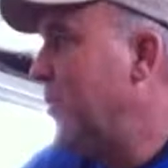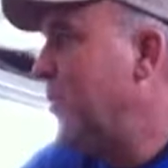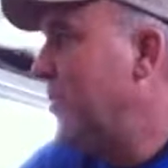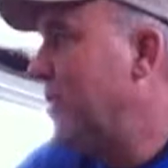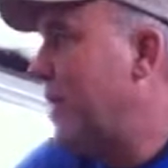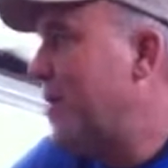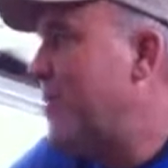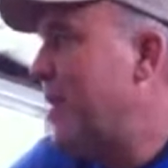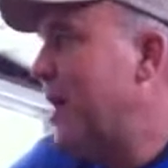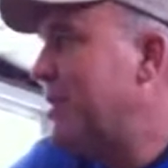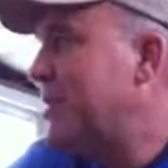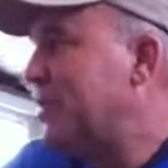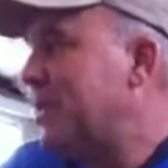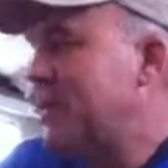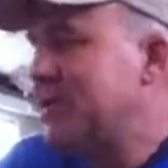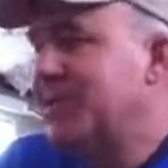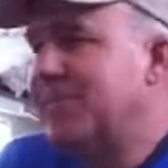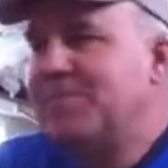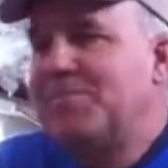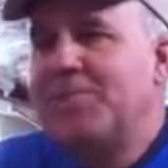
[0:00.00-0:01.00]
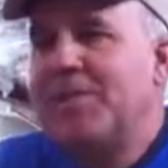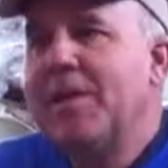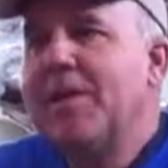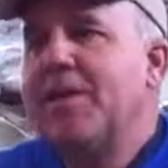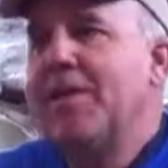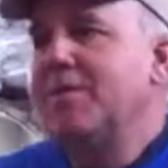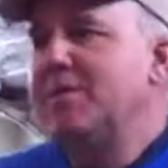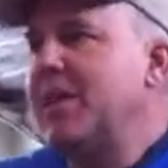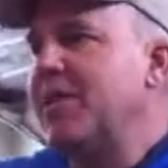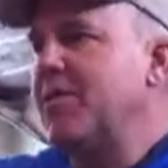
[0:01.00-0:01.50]
We got to pasteurize
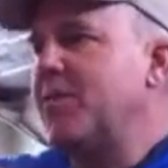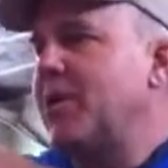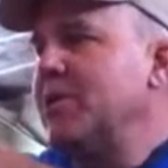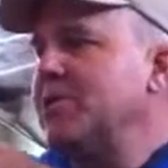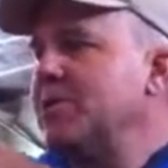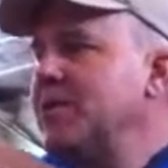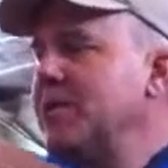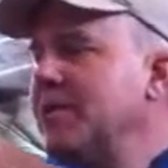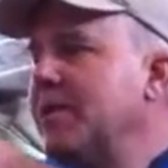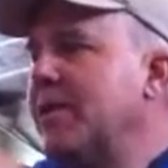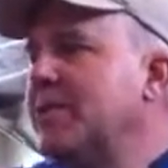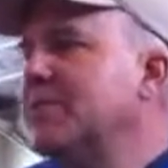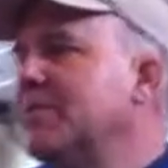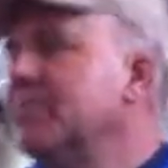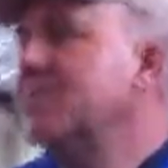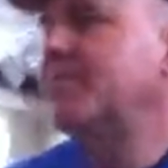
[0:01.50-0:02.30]
it. There was another question here? Yes?